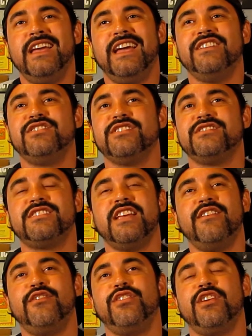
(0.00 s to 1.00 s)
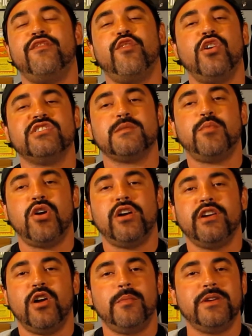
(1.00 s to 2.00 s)
it just, everything falls
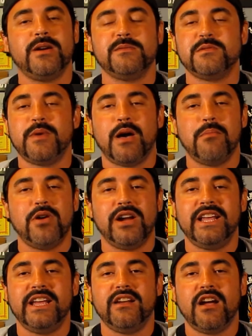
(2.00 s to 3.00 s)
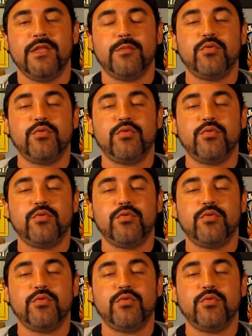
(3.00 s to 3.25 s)
apart. It all becomes about money and not the